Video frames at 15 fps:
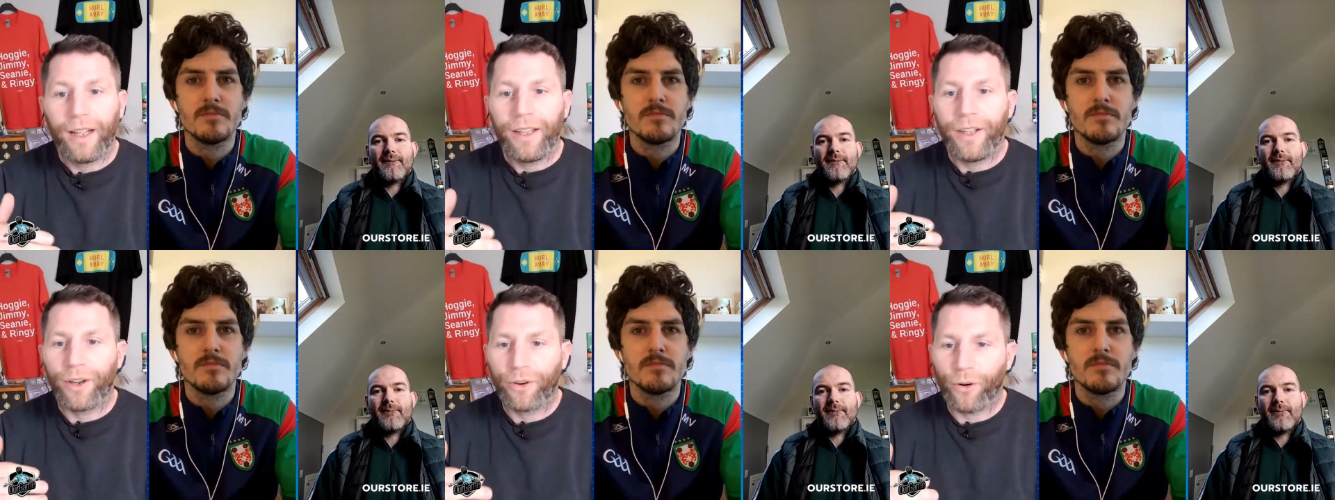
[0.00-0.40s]

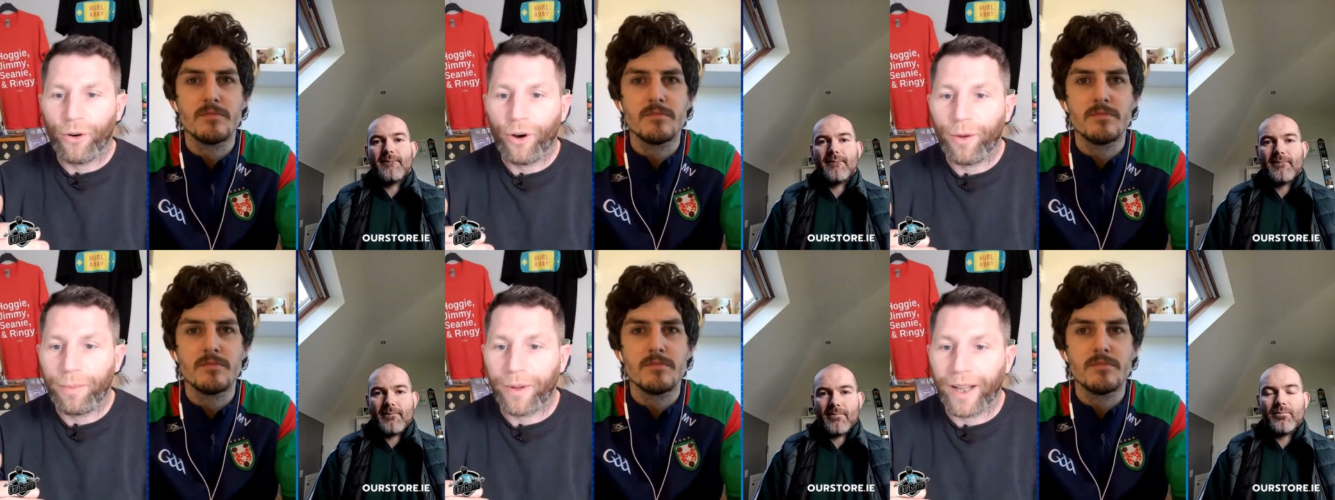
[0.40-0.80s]
Speaker 1: you
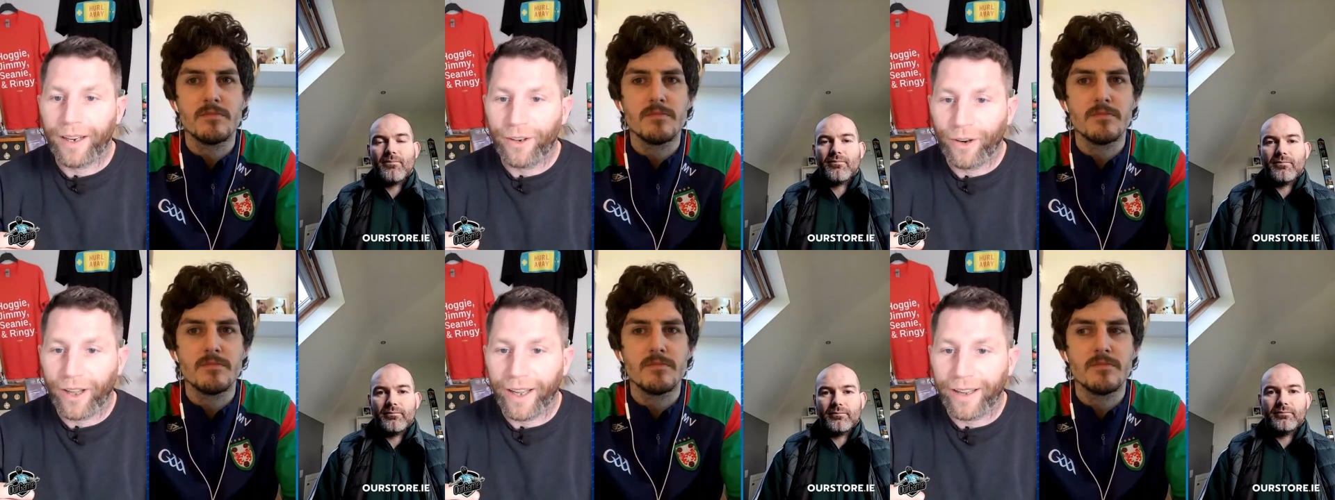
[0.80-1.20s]
grow up
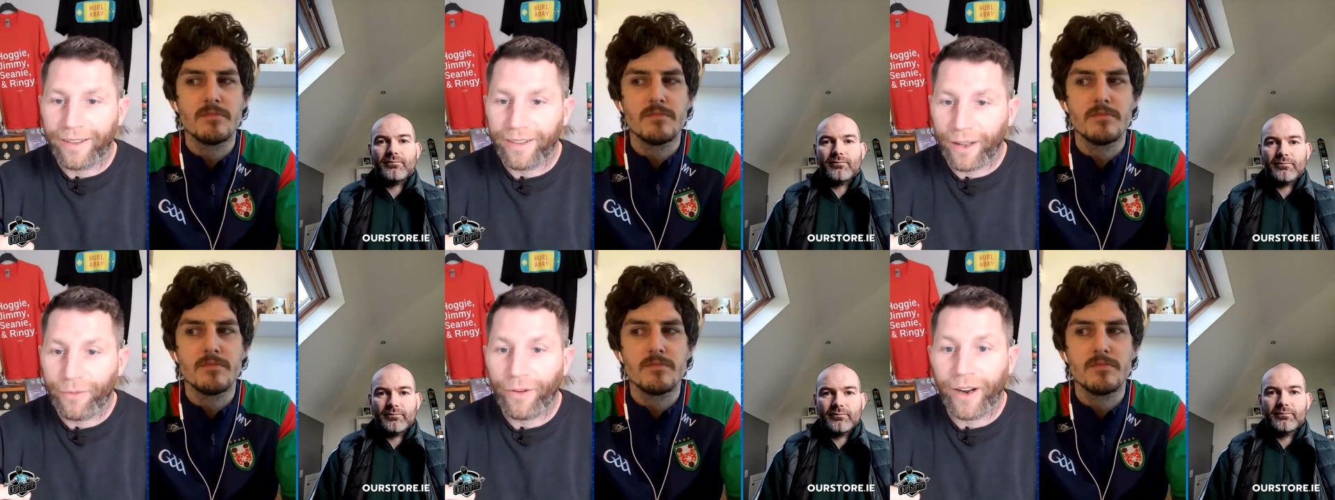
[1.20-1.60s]
and you're like
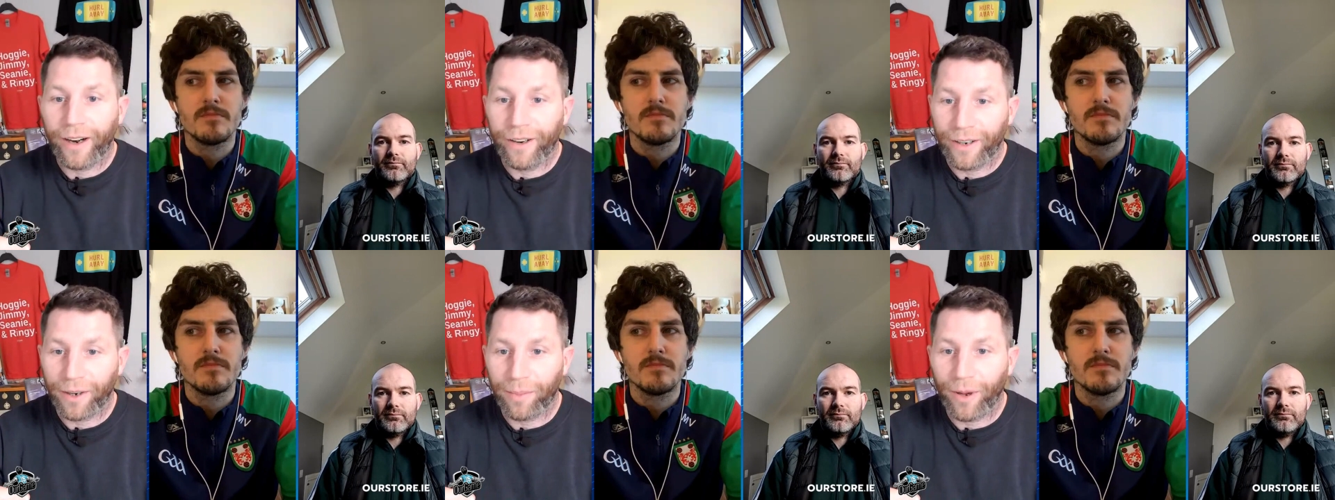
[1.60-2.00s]
set
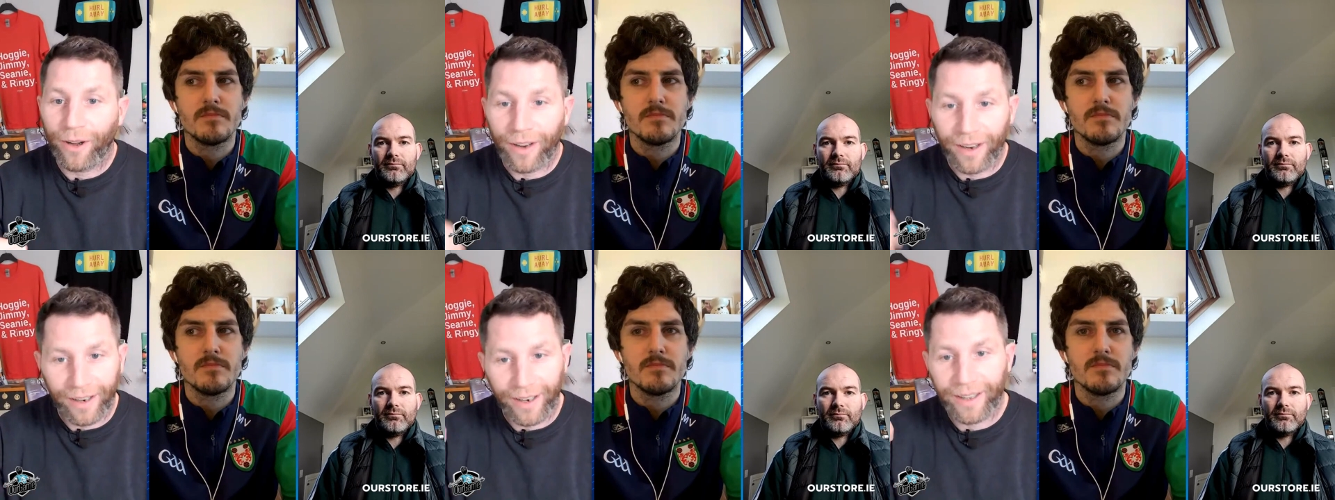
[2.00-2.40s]
fire to the
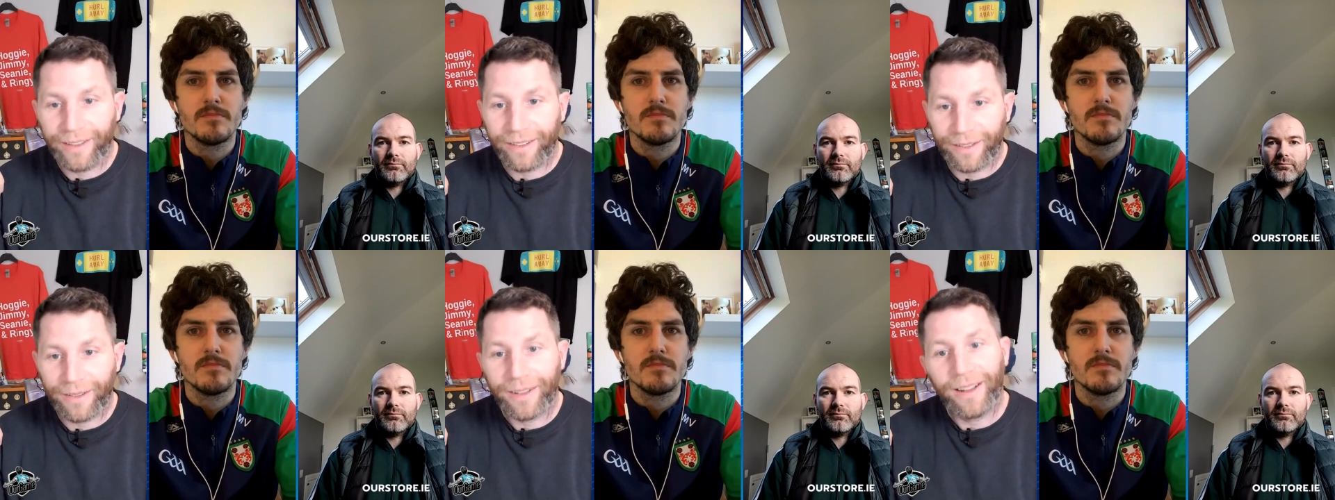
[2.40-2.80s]
ball and let
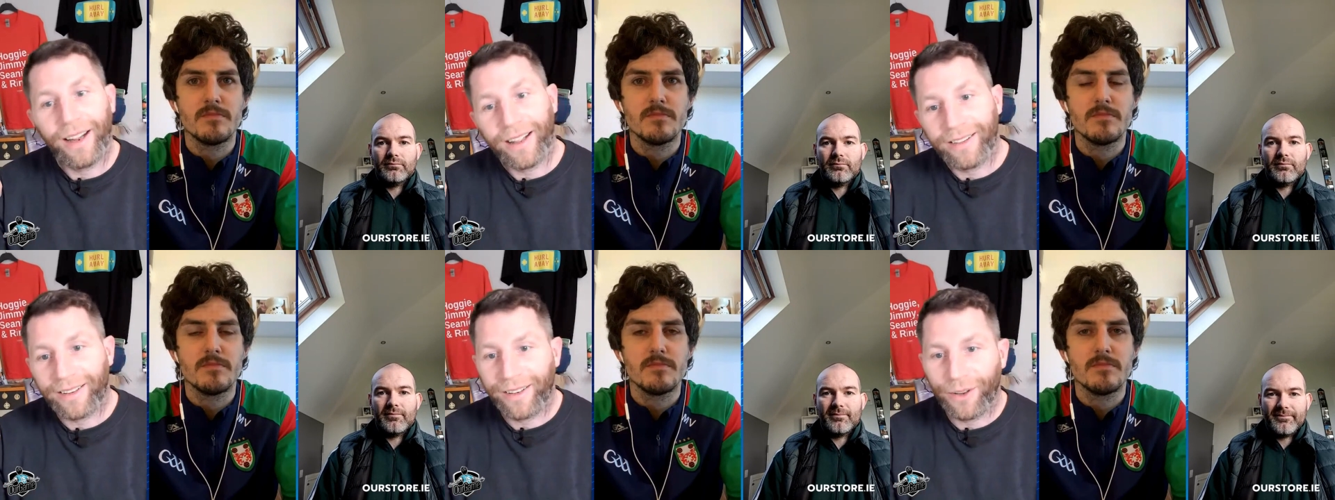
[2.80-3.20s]

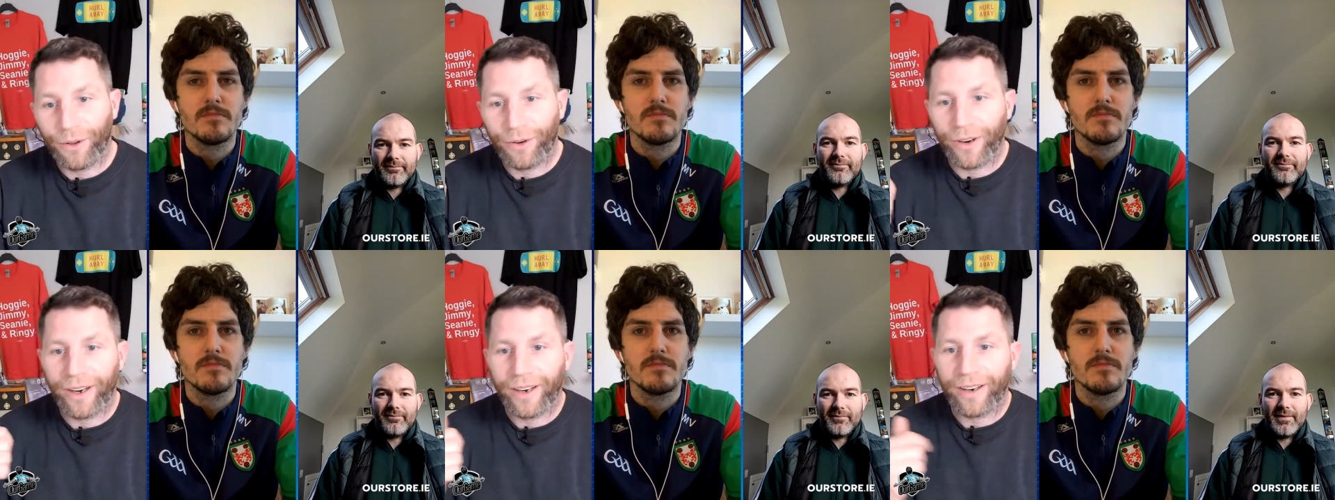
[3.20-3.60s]
lads at the
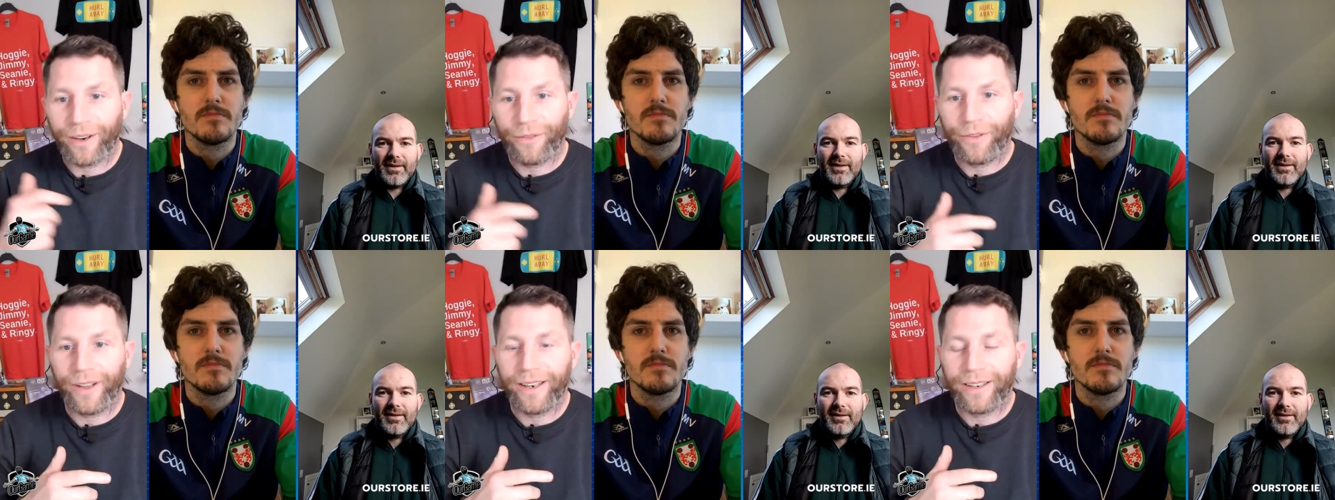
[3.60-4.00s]
other end of
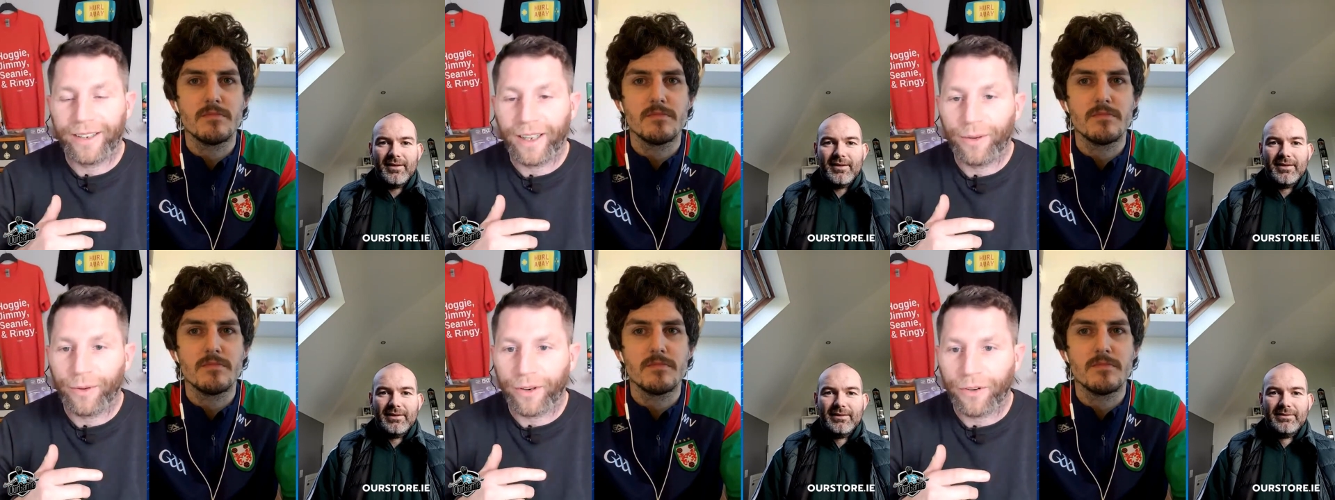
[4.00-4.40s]
the field
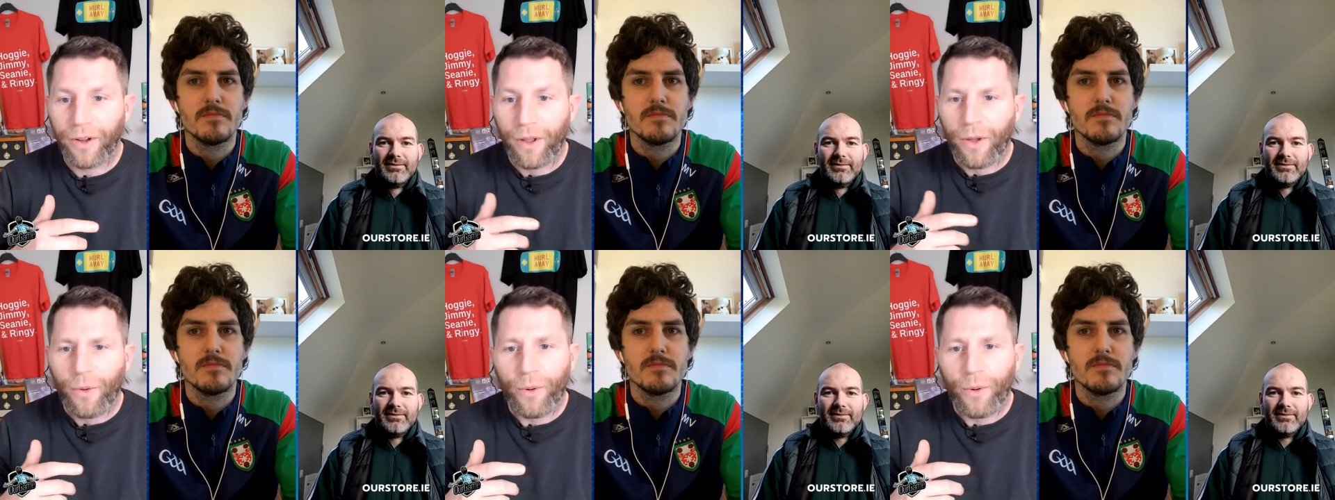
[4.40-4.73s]
deal with it.